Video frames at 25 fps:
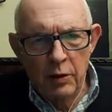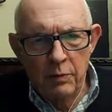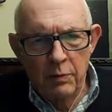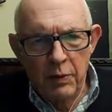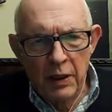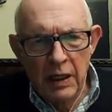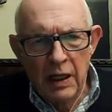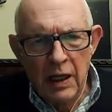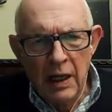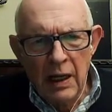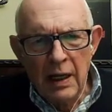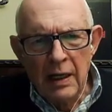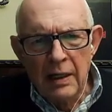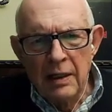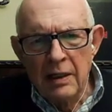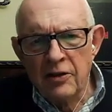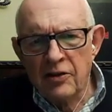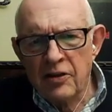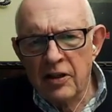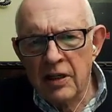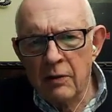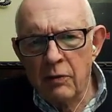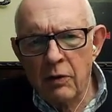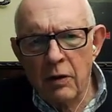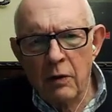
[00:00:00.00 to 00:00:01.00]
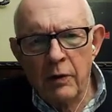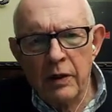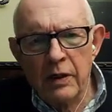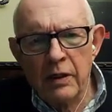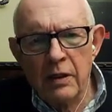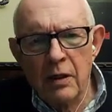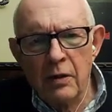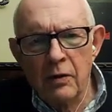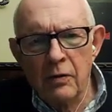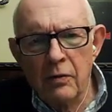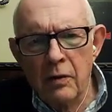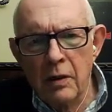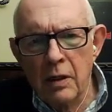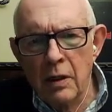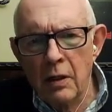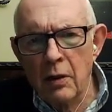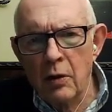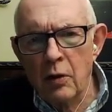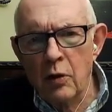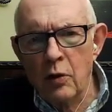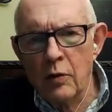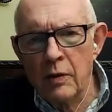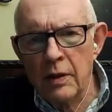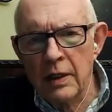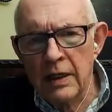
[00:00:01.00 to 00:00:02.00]
But you see, what we don't
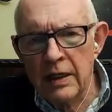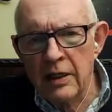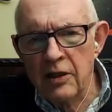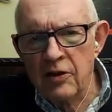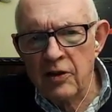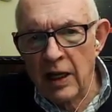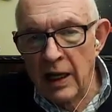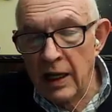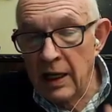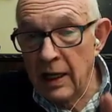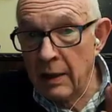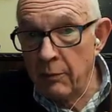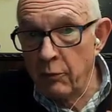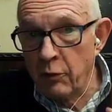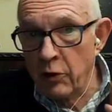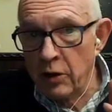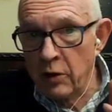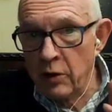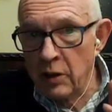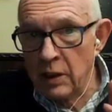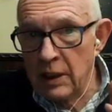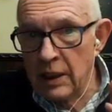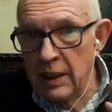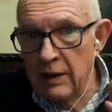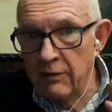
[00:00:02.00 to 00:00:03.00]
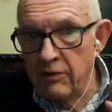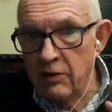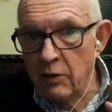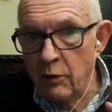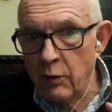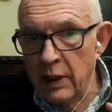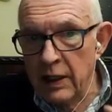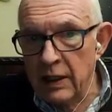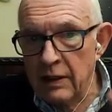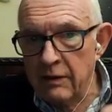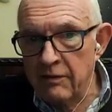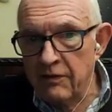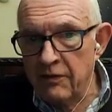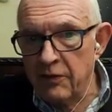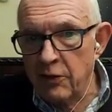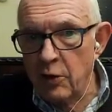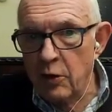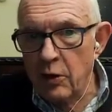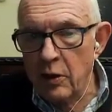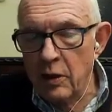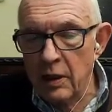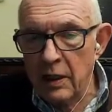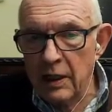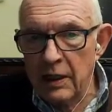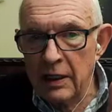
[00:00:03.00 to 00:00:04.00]
know is, and we're going to have to wait
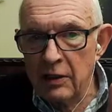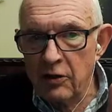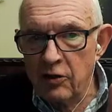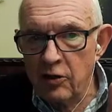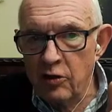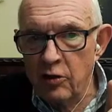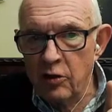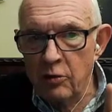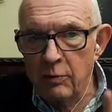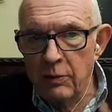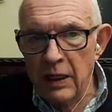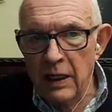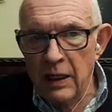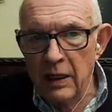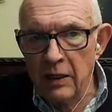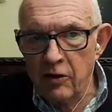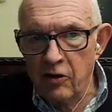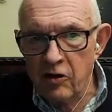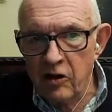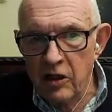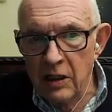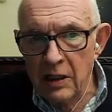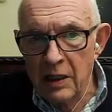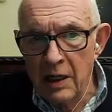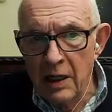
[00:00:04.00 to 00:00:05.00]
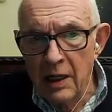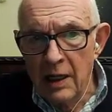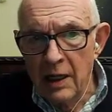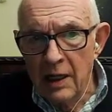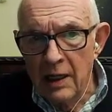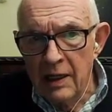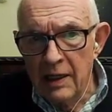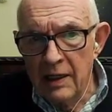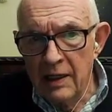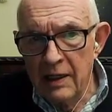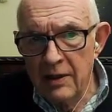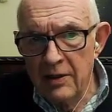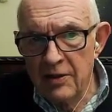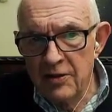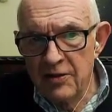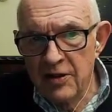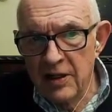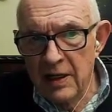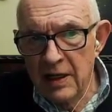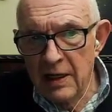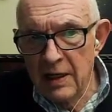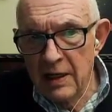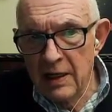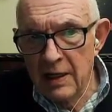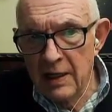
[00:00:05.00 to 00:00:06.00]
for its new balance sheet, is
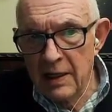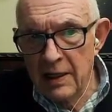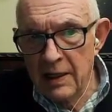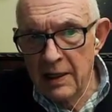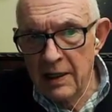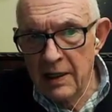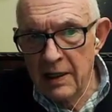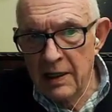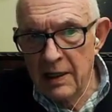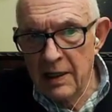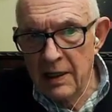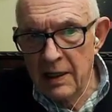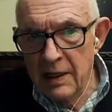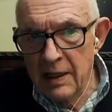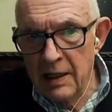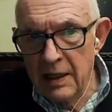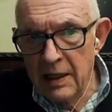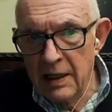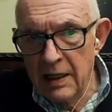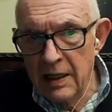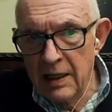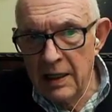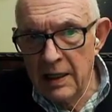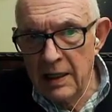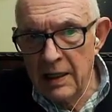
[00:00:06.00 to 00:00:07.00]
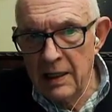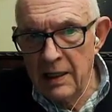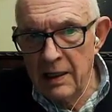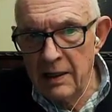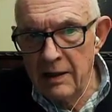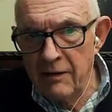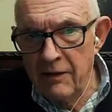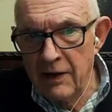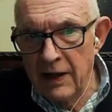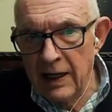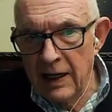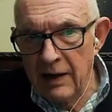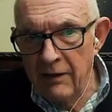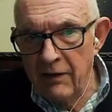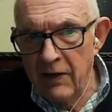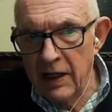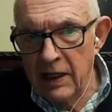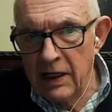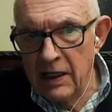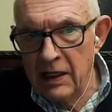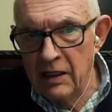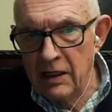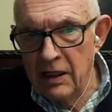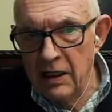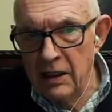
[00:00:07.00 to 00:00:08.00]
have they
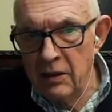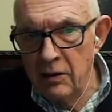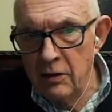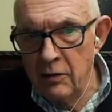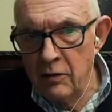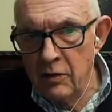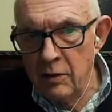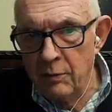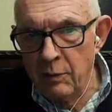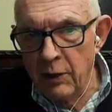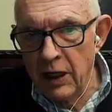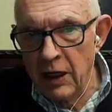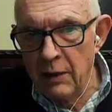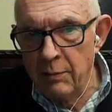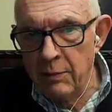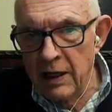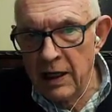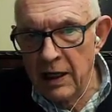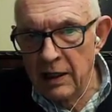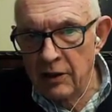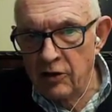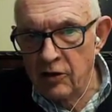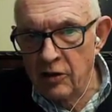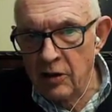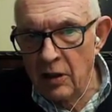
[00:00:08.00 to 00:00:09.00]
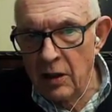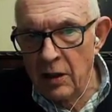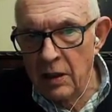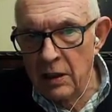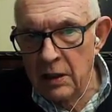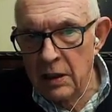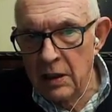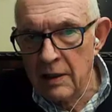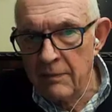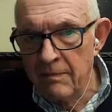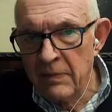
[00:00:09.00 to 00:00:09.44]
continued to buy back stock?